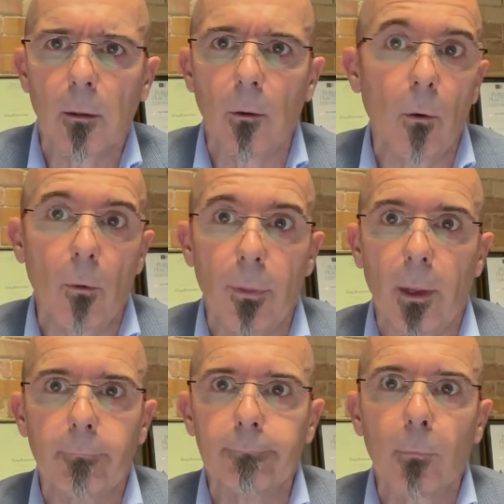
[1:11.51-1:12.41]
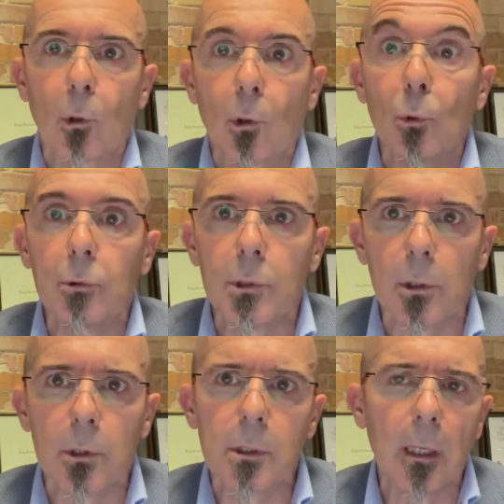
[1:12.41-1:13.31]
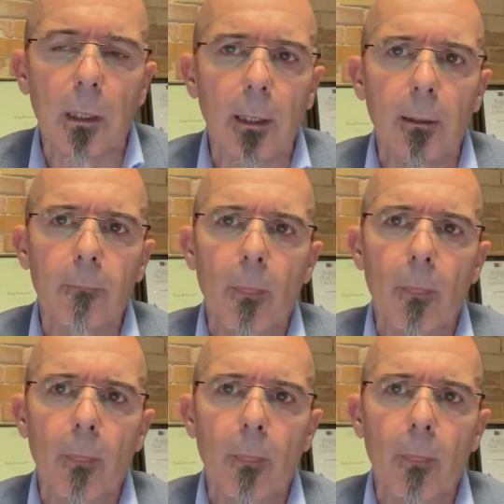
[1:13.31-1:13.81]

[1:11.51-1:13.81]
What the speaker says: or the goods you're selling,